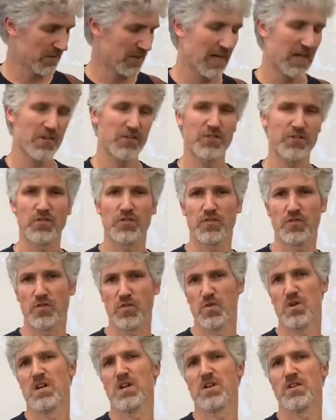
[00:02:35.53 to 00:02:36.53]
allows you
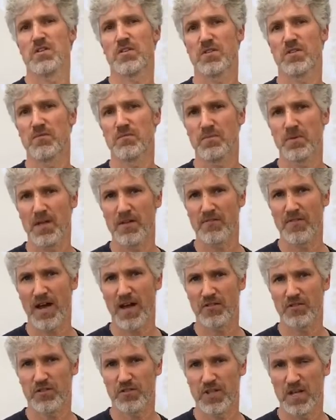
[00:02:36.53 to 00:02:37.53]
to play
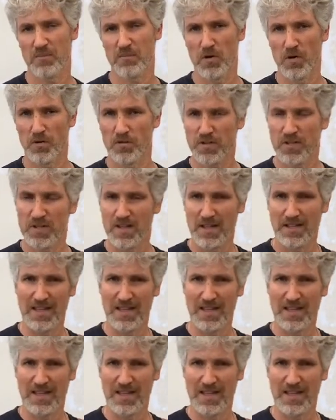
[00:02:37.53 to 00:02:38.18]
faster tempos.